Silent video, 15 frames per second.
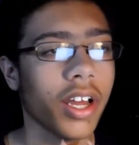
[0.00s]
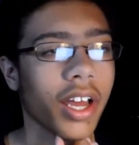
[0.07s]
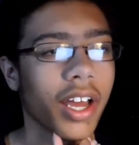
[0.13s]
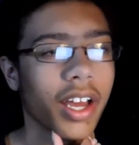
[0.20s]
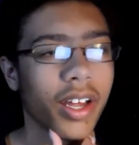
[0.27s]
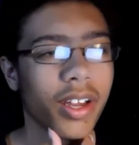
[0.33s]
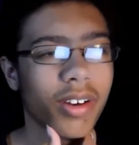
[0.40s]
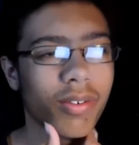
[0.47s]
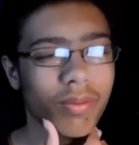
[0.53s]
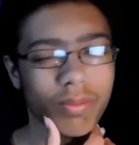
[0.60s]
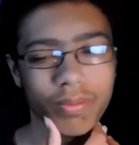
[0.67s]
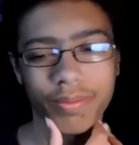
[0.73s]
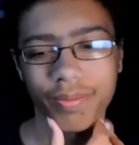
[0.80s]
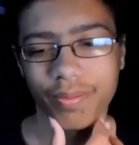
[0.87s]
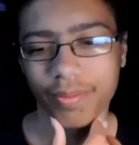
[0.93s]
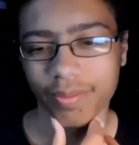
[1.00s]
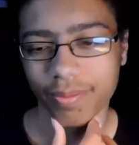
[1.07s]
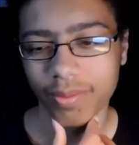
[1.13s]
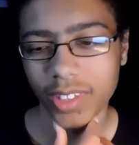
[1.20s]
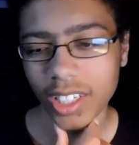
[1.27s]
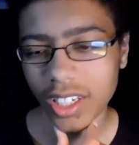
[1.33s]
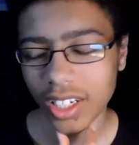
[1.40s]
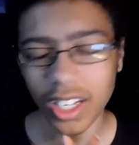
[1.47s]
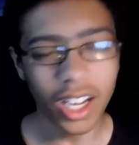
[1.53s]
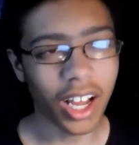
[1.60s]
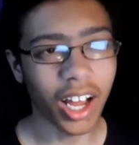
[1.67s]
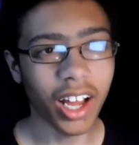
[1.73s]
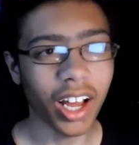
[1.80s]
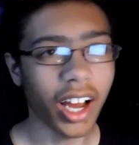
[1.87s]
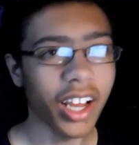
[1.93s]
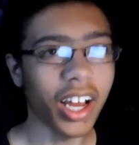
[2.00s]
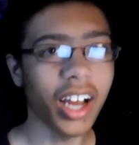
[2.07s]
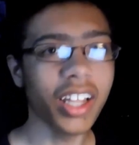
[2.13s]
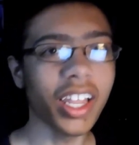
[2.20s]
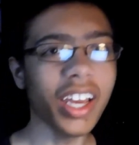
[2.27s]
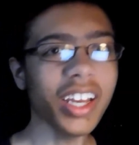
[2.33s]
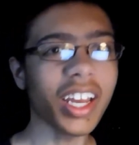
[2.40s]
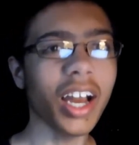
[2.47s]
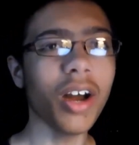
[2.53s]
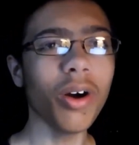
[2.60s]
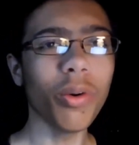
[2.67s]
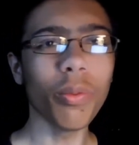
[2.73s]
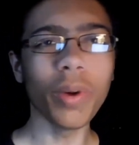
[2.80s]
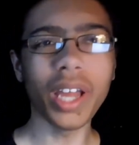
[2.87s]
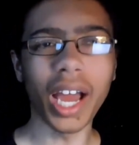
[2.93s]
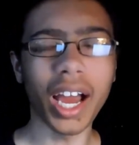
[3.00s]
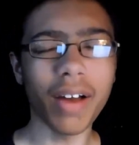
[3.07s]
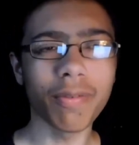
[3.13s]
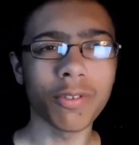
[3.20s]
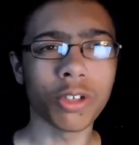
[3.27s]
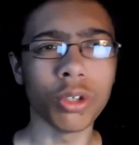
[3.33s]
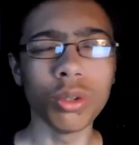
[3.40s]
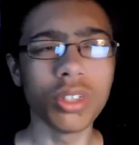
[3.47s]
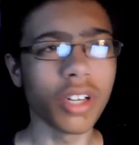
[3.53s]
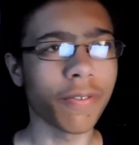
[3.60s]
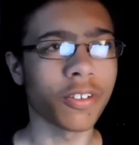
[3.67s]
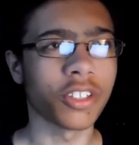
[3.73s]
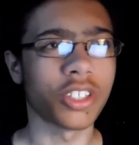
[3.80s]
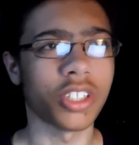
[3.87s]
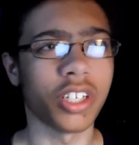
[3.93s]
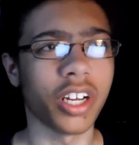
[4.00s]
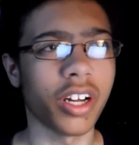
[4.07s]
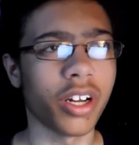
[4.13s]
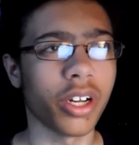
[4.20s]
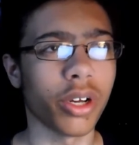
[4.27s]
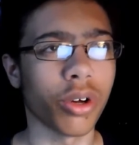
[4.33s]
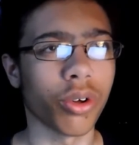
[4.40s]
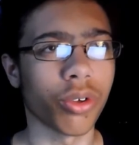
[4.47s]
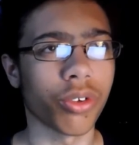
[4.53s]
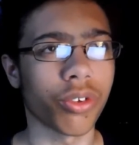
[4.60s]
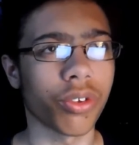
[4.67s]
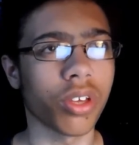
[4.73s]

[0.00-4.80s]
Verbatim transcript: And yeah, I, I like how we have two different scenarios,